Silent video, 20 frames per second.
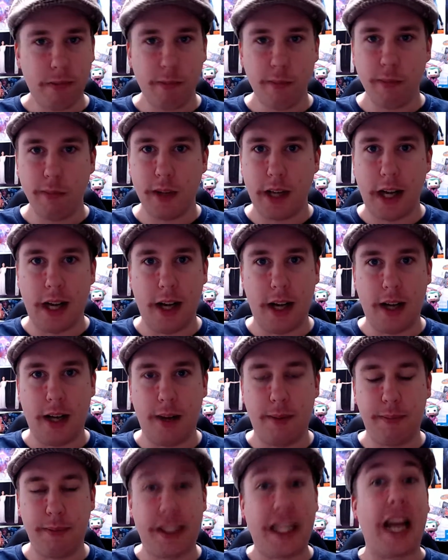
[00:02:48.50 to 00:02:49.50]

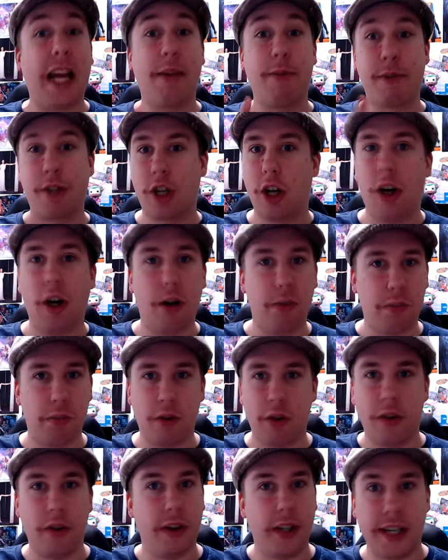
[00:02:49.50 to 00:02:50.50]
Gamescom
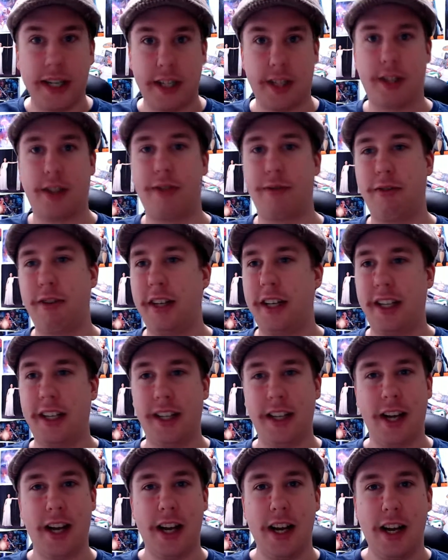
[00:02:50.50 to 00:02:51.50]
or E3,
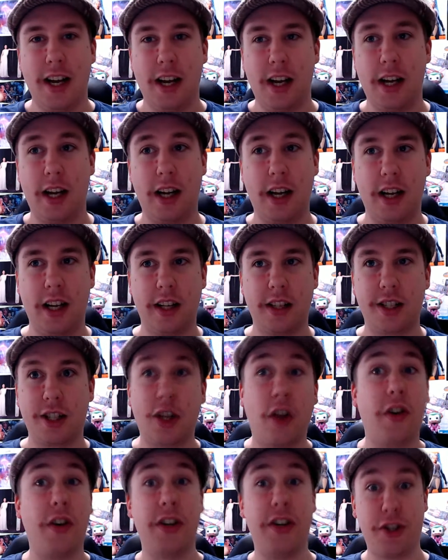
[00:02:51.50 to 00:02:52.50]

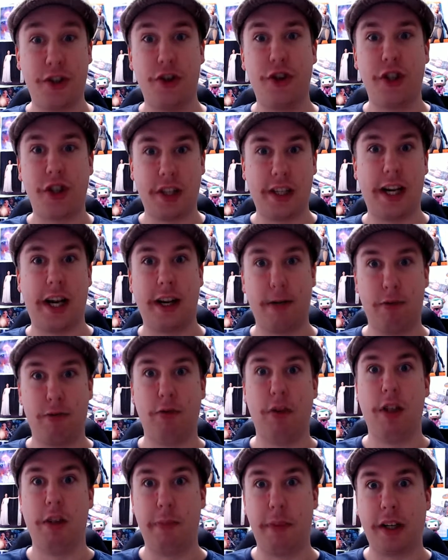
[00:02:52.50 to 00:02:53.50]
Sony's usually had a
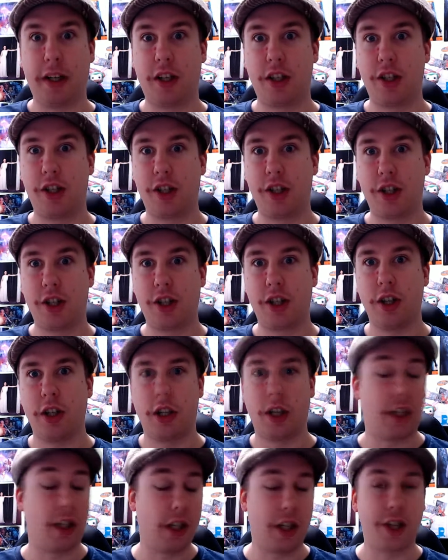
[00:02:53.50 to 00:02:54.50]
really big
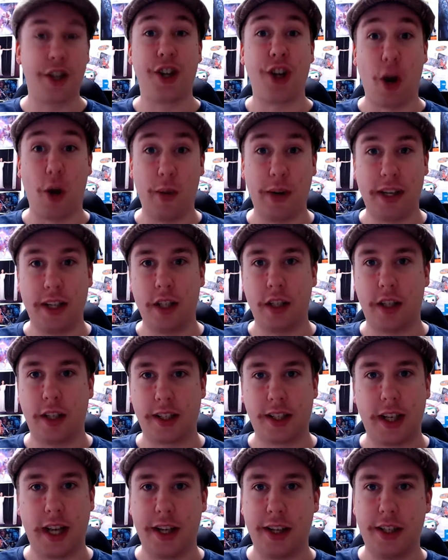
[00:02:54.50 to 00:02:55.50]
a showing,
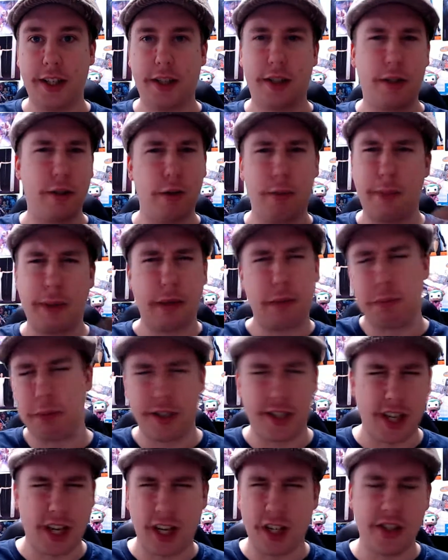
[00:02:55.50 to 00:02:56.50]
like they do a big
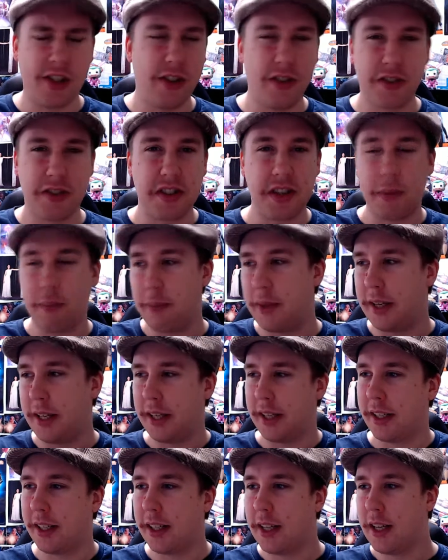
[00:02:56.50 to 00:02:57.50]
production or
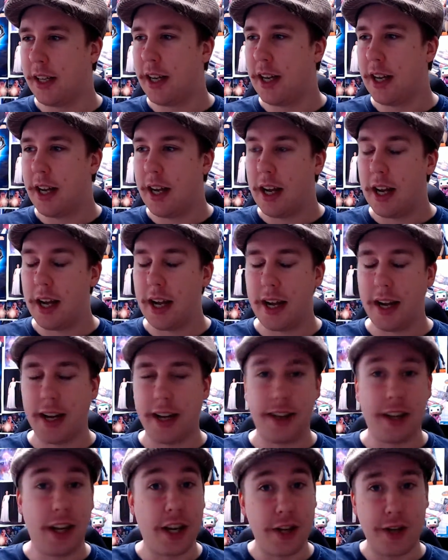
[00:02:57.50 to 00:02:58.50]
something,
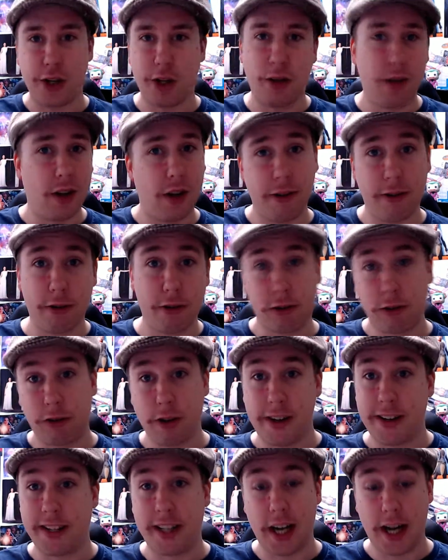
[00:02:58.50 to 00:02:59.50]
and they show a lot of
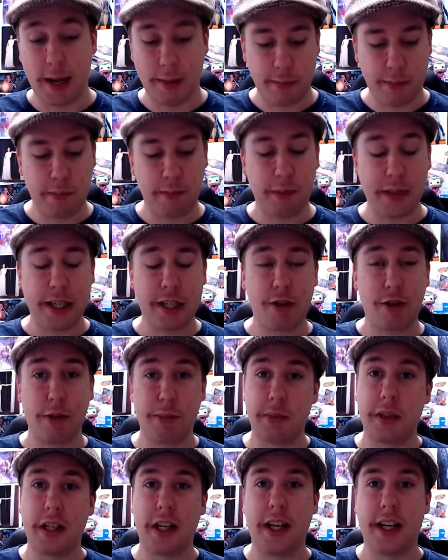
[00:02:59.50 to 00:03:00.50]
great games, big
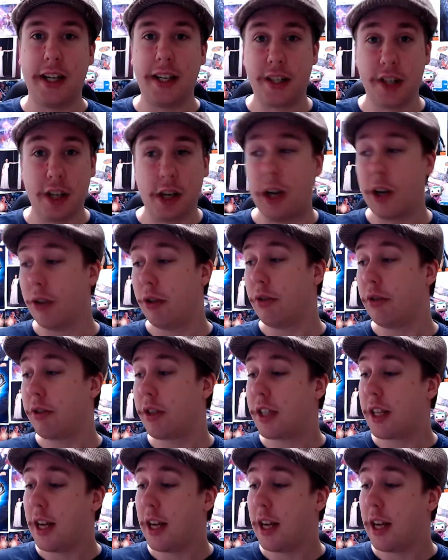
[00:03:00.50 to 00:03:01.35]
AAA titles.